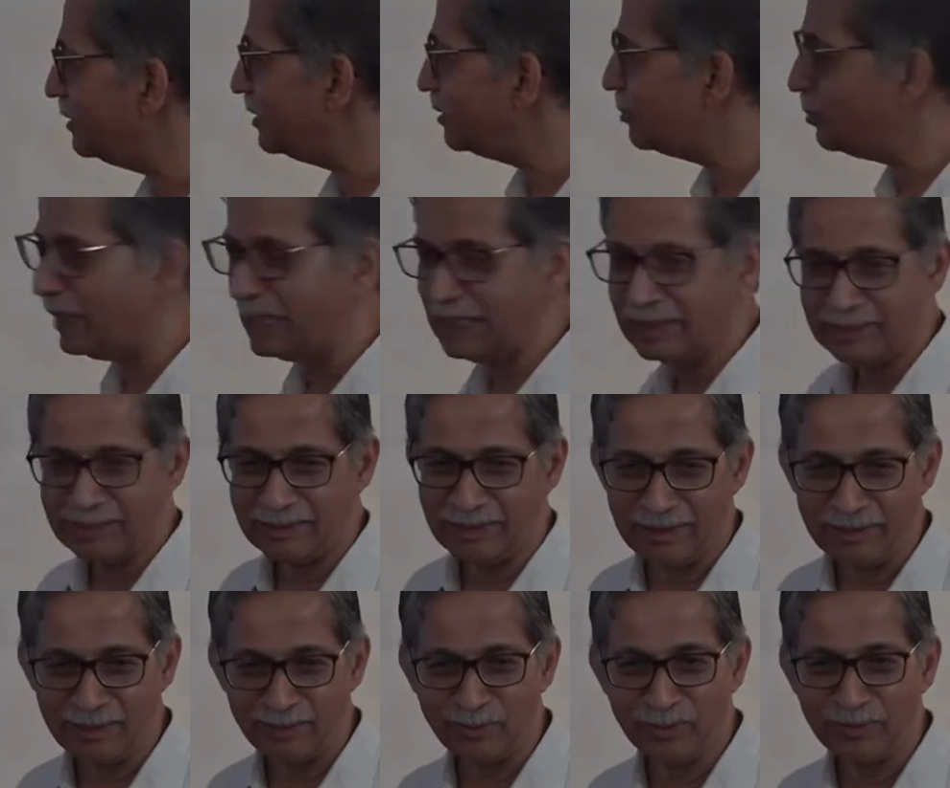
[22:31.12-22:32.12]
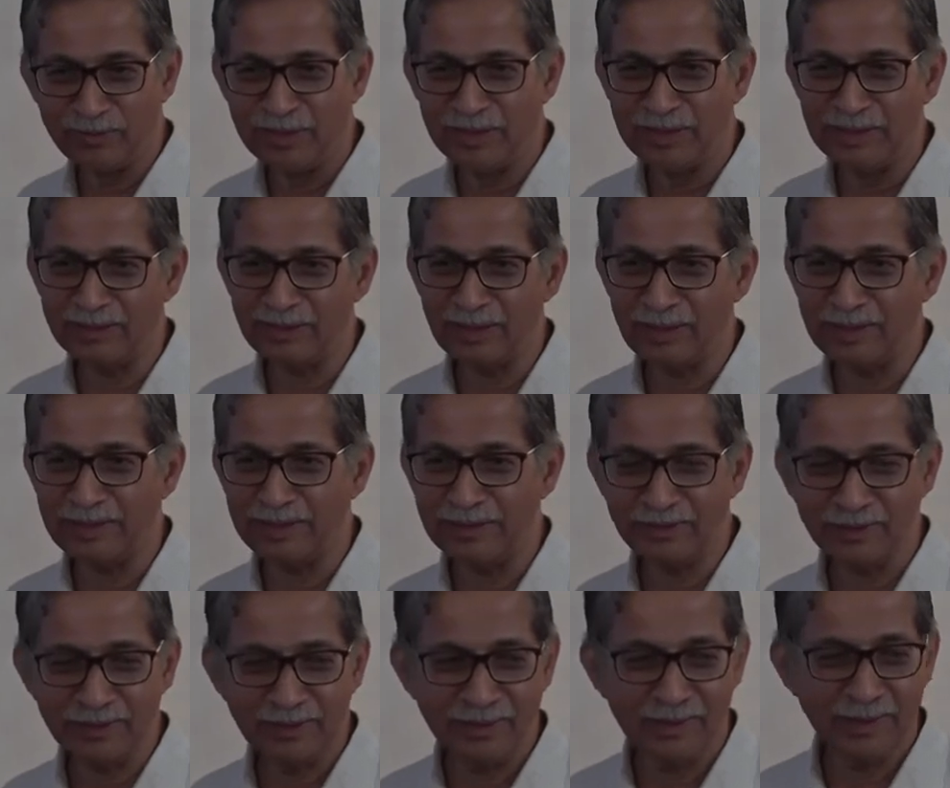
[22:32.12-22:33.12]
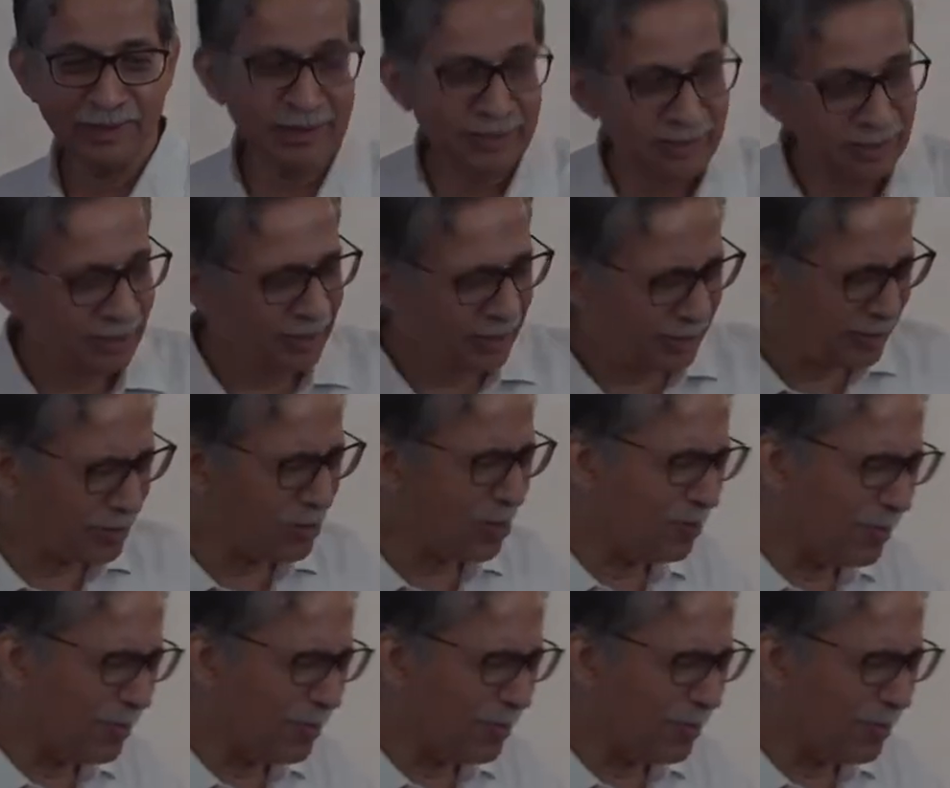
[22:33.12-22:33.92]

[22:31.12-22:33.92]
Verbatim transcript: just weld it. I remove the internal hinge. In your